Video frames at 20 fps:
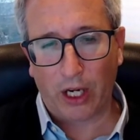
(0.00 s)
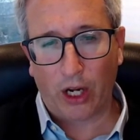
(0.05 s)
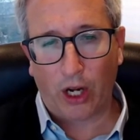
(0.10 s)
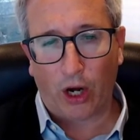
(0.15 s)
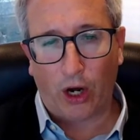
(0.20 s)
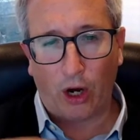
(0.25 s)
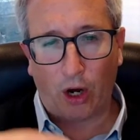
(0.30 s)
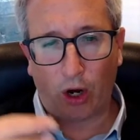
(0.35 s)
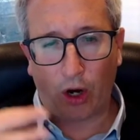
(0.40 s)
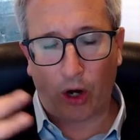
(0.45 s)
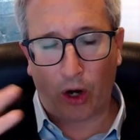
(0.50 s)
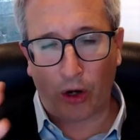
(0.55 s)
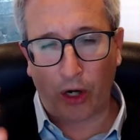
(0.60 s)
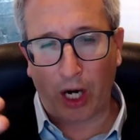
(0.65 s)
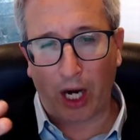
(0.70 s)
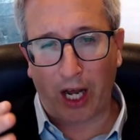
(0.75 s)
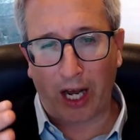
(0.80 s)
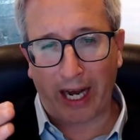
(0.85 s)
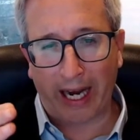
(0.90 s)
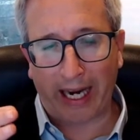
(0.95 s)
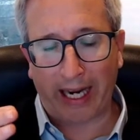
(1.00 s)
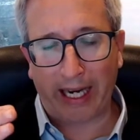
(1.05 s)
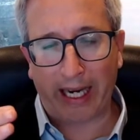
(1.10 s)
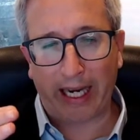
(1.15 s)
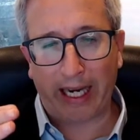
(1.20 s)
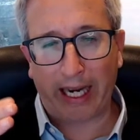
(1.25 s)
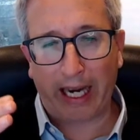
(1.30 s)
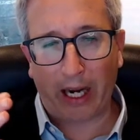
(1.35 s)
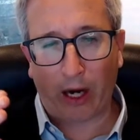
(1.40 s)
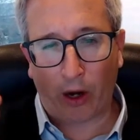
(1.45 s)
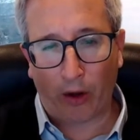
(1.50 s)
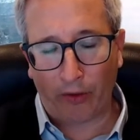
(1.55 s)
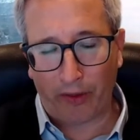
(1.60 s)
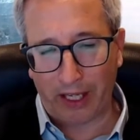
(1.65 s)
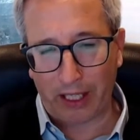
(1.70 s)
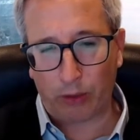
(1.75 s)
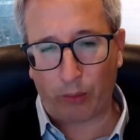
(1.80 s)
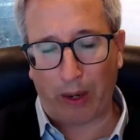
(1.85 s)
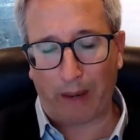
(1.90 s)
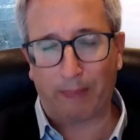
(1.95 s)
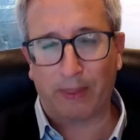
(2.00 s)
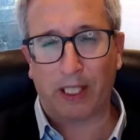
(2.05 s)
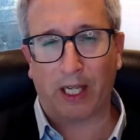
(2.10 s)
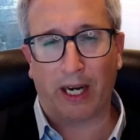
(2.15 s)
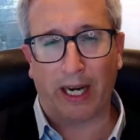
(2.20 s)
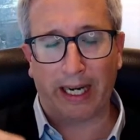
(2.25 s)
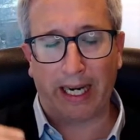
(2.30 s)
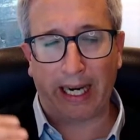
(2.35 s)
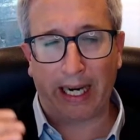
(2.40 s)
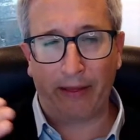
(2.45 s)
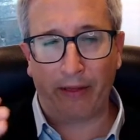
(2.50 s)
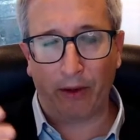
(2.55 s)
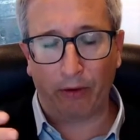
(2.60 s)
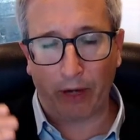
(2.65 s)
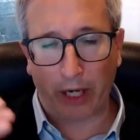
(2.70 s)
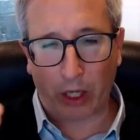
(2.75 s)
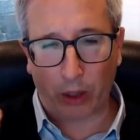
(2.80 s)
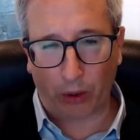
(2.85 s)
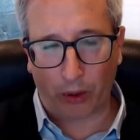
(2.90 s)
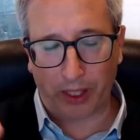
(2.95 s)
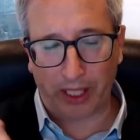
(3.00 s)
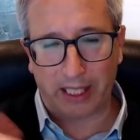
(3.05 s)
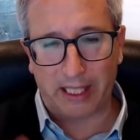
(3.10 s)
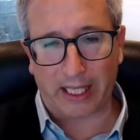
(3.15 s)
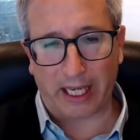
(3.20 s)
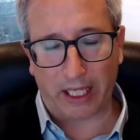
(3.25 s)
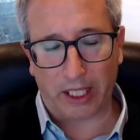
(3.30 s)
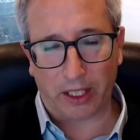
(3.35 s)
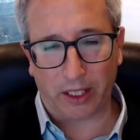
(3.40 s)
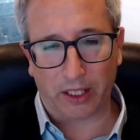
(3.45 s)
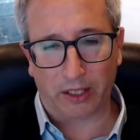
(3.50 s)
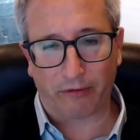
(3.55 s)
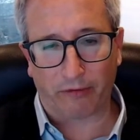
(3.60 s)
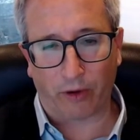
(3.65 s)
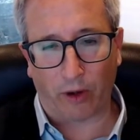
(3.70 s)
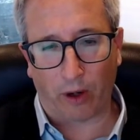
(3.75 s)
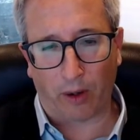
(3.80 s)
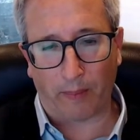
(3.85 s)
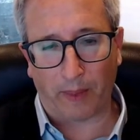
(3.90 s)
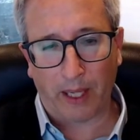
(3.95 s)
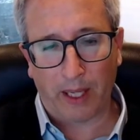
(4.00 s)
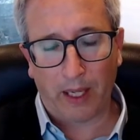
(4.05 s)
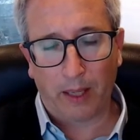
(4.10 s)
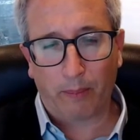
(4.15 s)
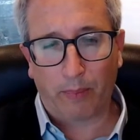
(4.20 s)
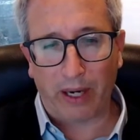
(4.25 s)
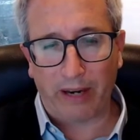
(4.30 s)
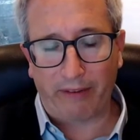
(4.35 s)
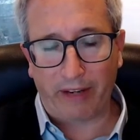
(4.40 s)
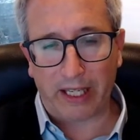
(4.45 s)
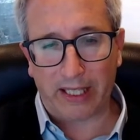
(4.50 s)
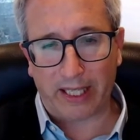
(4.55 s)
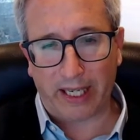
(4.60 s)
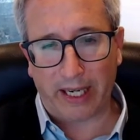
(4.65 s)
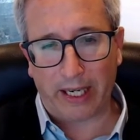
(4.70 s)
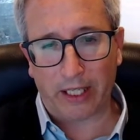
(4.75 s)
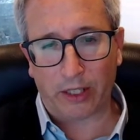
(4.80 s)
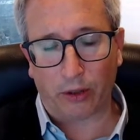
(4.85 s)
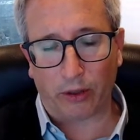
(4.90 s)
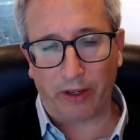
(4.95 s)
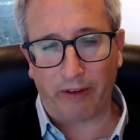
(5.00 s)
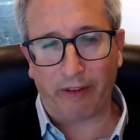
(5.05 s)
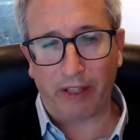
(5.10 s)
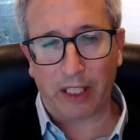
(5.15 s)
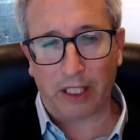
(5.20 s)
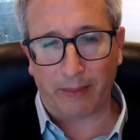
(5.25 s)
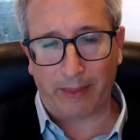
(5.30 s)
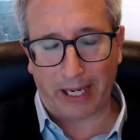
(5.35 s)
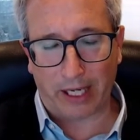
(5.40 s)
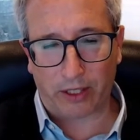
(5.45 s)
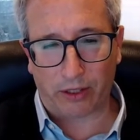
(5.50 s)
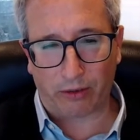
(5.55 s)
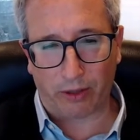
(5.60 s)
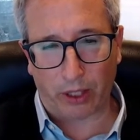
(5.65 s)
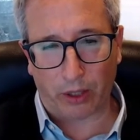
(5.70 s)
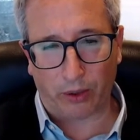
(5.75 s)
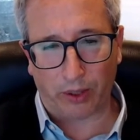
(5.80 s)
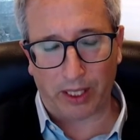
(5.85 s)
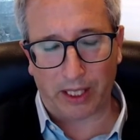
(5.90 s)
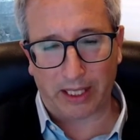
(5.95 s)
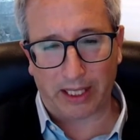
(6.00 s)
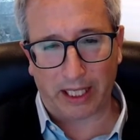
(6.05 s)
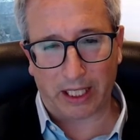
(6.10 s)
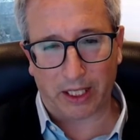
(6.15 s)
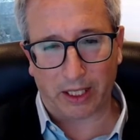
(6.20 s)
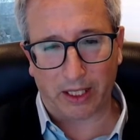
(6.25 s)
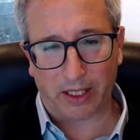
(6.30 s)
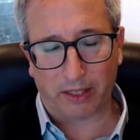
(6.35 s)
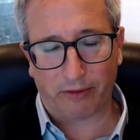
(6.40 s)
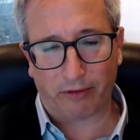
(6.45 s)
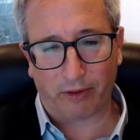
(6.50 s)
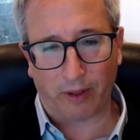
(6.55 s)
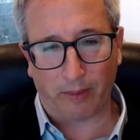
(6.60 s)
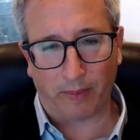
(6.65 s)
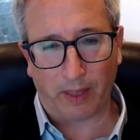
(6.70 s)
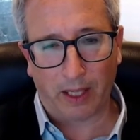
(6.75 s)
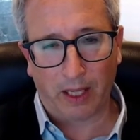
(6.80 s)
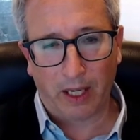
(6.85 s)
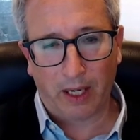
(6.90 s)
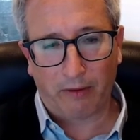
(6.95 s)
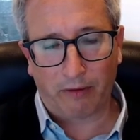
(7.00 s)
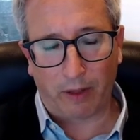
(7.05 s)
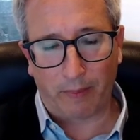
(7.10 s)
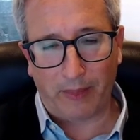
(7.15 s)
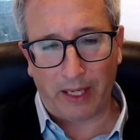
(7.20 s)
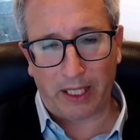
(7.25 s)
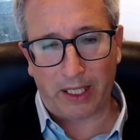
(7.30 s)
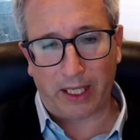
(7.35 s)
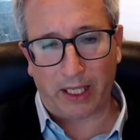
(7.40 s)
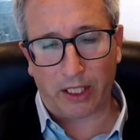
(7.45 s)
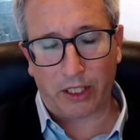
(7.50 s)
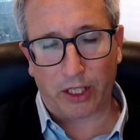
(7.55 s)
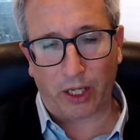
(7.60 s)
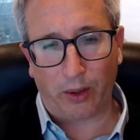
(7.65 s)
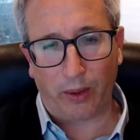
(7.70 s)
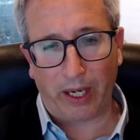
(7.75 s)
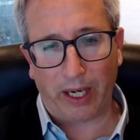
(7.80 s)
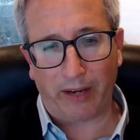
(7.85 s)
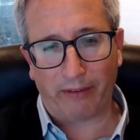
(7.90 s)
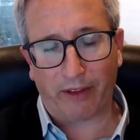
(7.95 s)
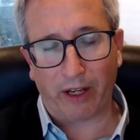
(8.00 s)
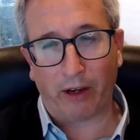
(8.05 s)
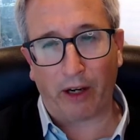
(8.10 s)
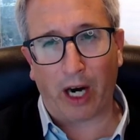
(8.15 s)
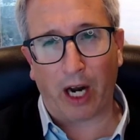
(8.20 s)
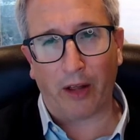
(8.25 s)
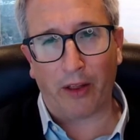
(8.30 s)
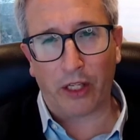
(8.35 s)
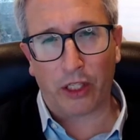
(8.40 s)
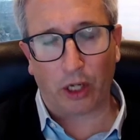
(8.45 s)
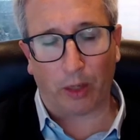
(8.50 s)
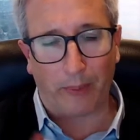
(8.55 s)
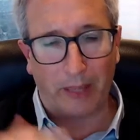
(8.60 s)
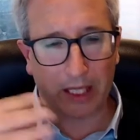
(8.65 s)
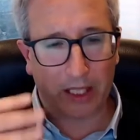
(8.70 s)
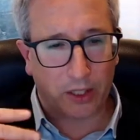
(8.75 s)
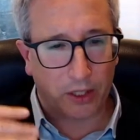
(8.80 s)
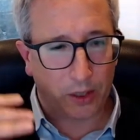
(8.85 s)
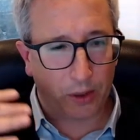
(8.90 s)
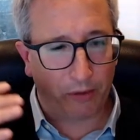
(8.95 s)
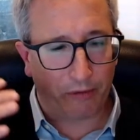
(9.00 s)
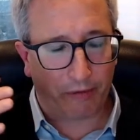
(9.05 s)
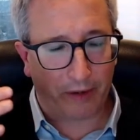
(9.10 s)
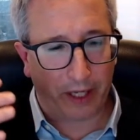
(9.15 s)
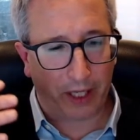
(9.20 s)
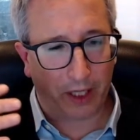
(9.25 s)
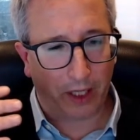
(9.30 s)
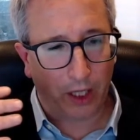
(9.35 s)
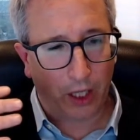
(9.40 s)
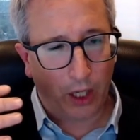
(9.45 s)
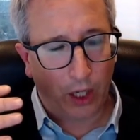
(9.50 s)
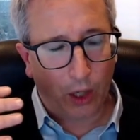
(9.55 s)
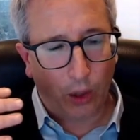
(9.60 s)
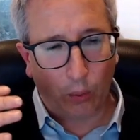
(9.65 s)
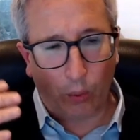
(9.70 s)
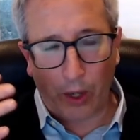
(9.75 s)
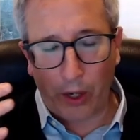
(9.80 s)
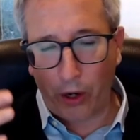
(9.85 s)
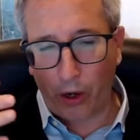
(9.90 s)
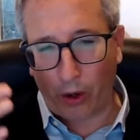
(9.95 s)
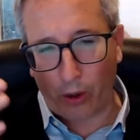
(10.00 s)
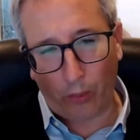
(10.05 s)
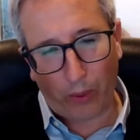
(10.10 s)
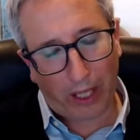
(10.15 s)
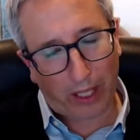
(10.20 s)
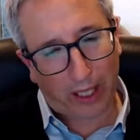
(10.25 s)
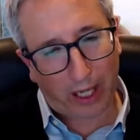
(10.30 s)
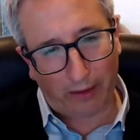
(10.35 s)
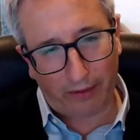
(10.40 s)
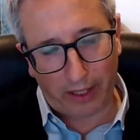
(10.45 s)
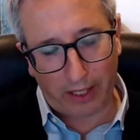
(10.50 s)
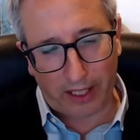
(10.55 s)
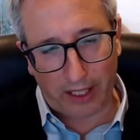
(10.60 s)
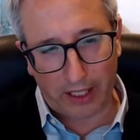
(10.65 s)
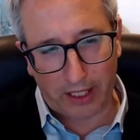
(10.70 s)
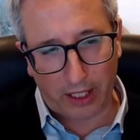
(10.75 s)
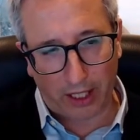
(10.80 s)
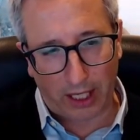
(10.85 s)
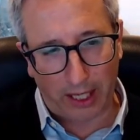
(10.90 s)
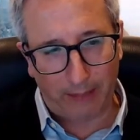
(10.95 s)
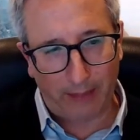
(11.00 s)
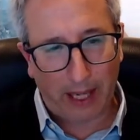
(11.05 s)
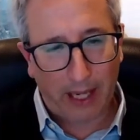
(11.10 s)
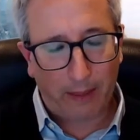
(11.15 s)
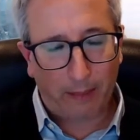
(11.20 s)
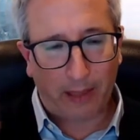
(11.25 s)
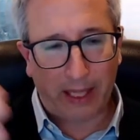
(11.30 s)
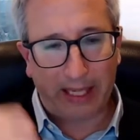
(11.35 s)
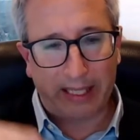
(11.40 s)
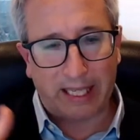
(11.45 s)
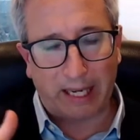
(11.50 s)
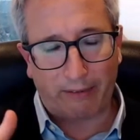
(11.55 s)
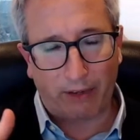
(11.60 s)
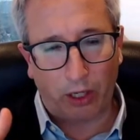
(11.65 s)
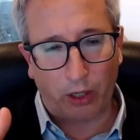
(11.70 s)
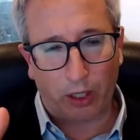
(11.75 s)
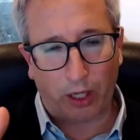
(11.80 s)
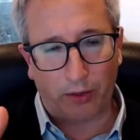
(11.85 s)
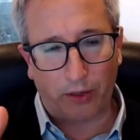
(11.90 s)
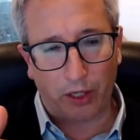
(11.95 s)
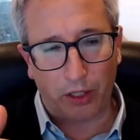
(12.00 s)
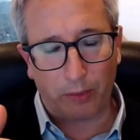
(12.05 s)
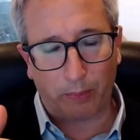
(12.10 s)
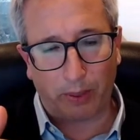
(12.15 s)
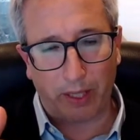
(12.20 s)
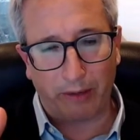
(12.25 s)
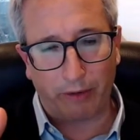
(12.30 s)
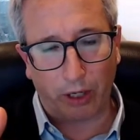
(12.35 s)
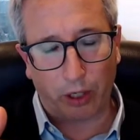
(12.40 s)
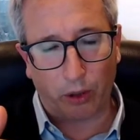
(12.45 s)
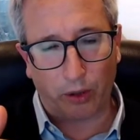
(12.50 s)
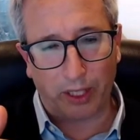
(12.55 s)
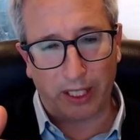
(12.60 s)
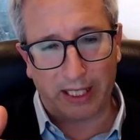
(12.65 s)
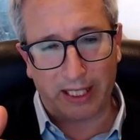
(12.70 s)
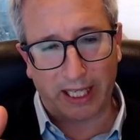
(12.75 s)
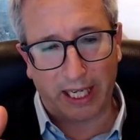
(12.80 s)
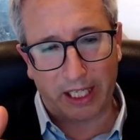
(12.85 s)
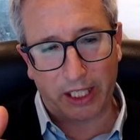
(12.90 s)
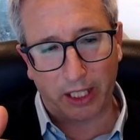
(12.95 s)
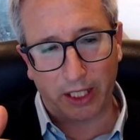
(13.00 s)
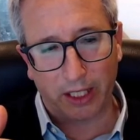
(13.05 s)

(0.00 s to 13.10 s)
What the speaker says: online on this website, in the recorded sessions from previous years, or even some extra recorded sessions from this year. So if there are other topics that you feel were not well covered this time, please have a look at those pre-recorded sessions,